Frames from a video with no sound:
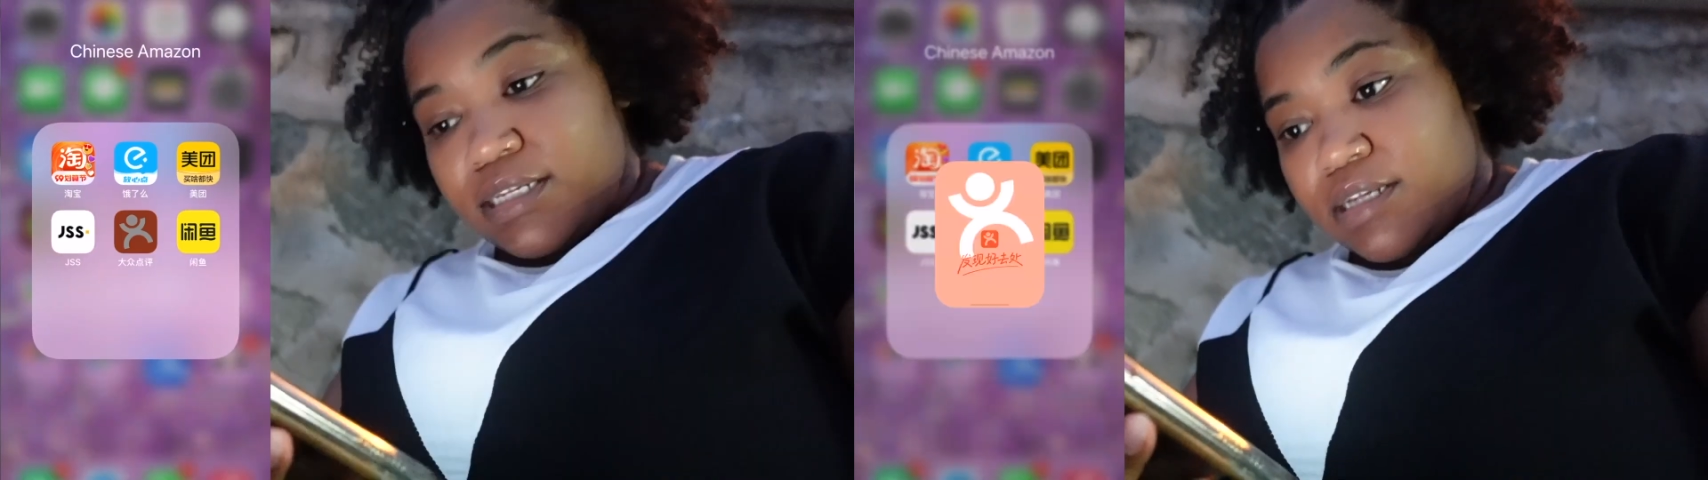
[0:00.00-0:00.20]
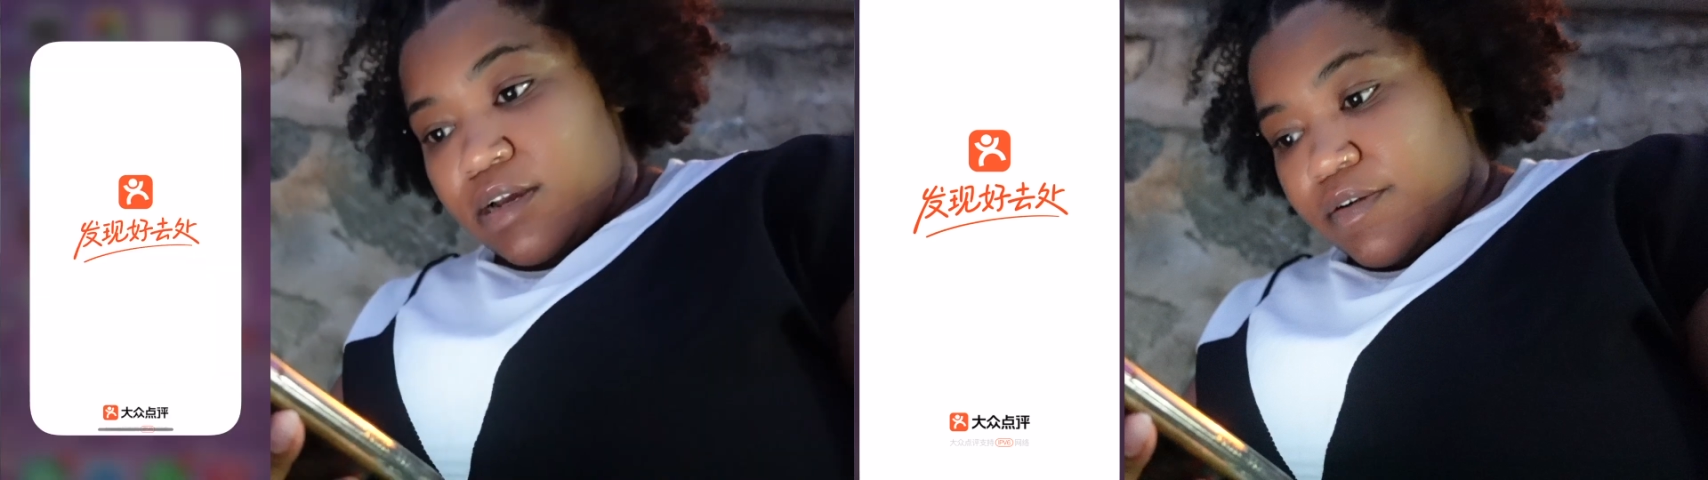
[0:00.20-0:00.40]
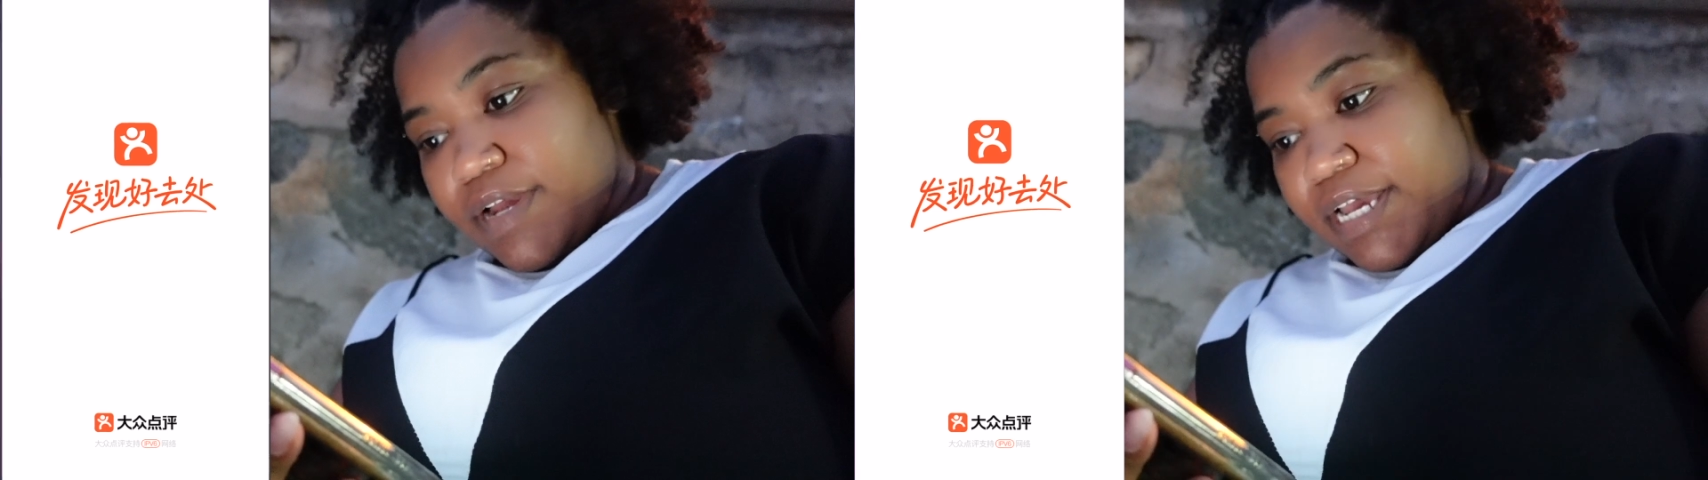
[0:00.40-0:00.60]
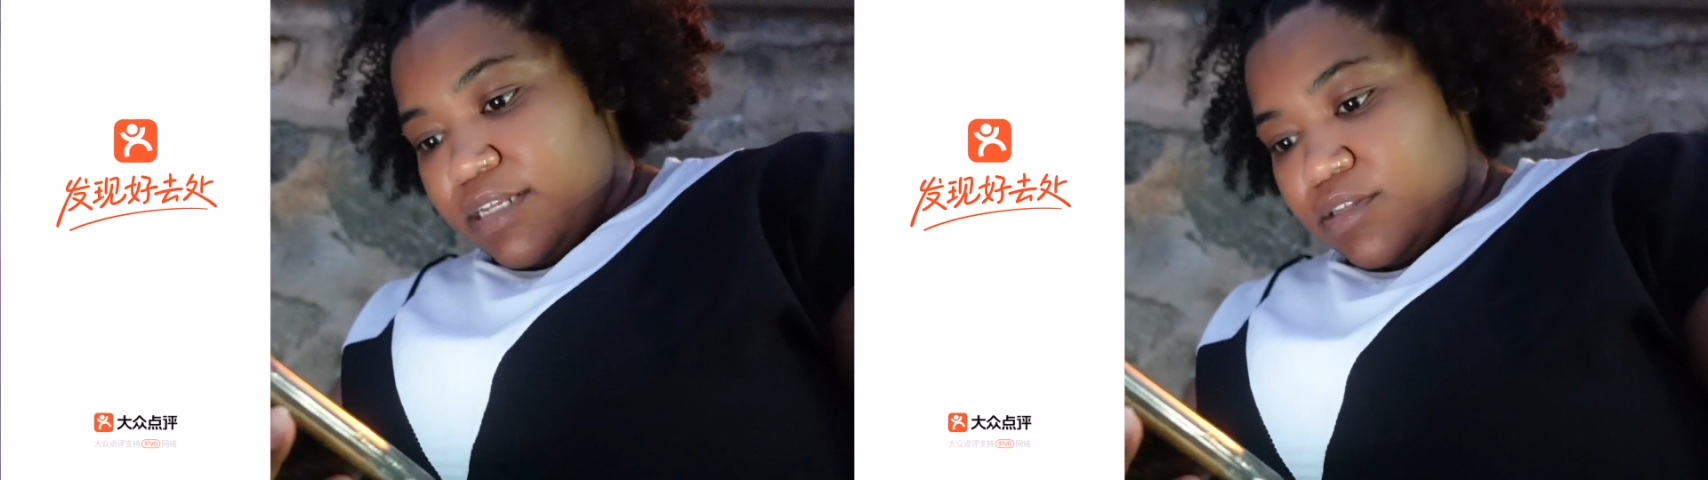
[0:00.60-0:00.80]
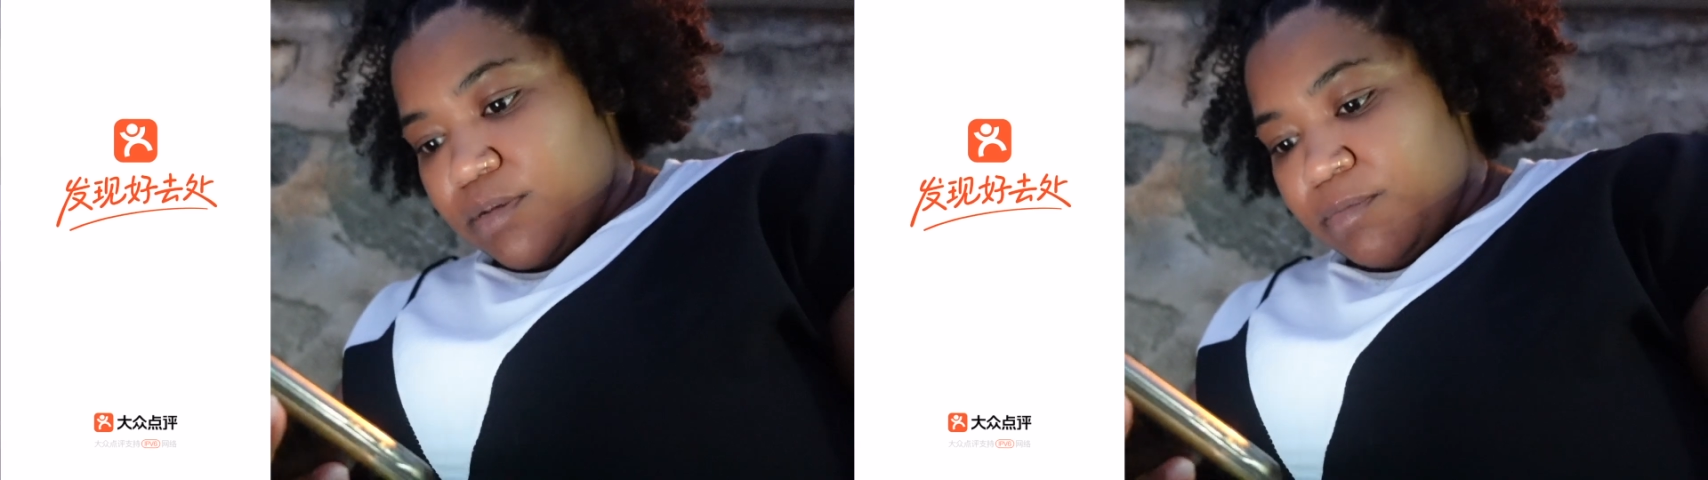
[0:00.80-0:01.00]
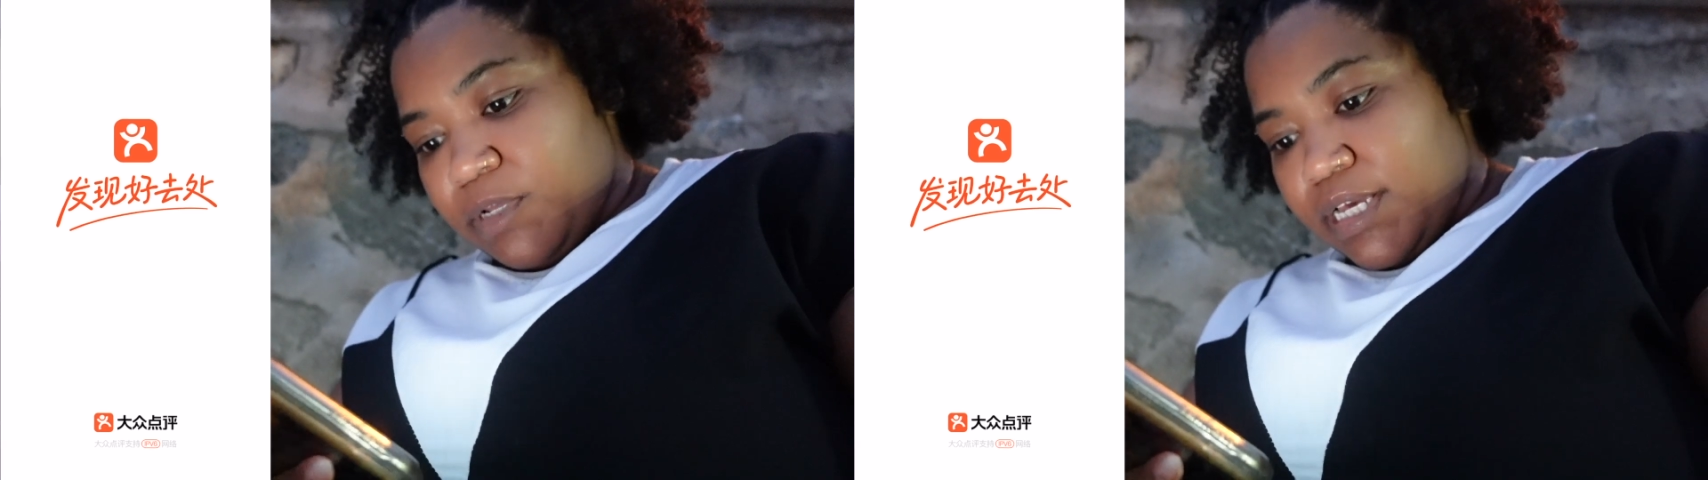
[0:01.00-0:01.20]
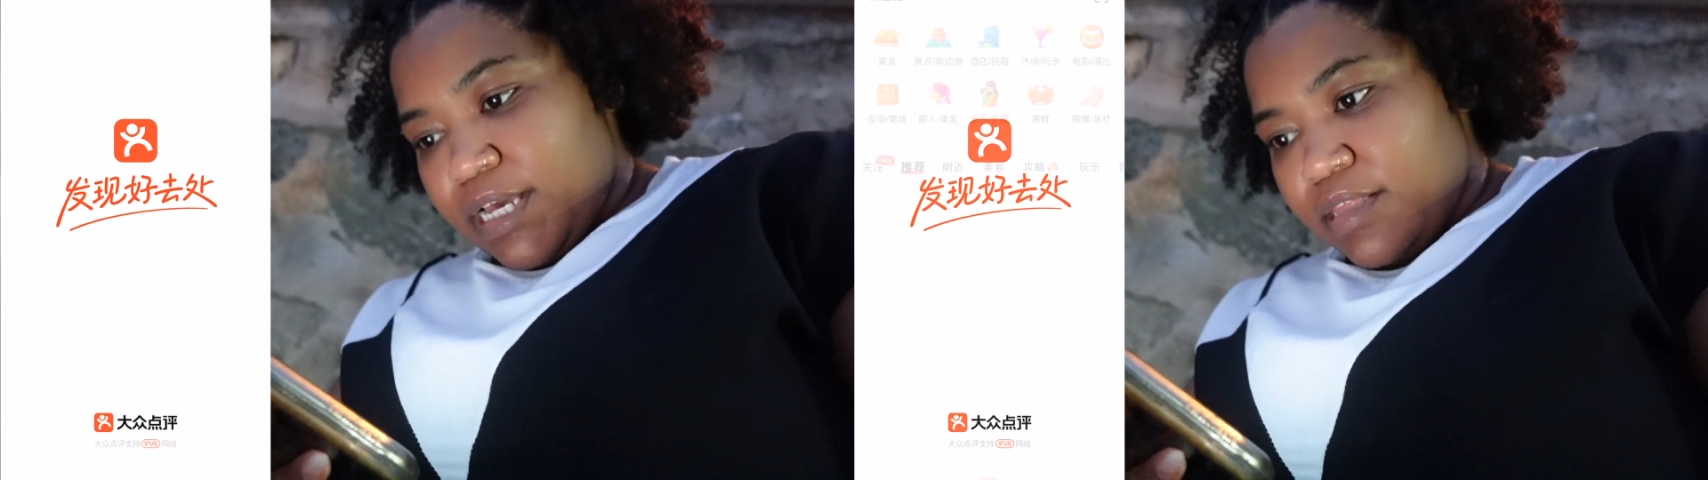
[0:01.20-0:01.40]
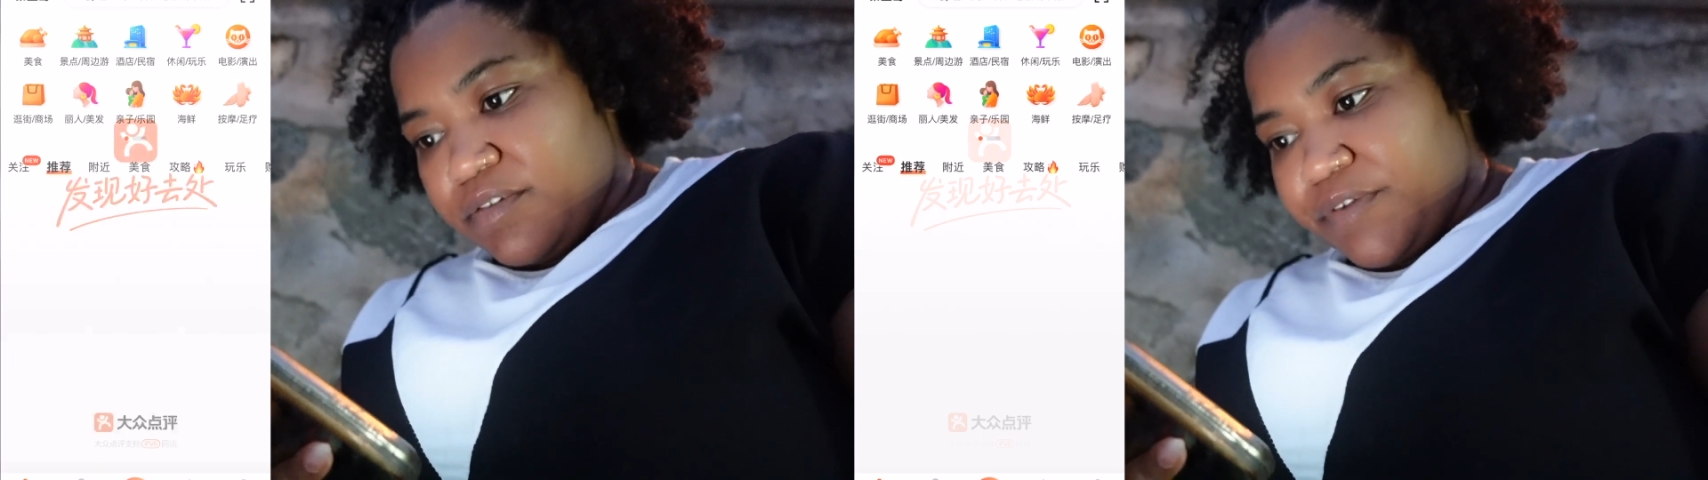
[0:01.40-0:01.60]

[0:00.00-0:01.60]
All right, so I'm looking at the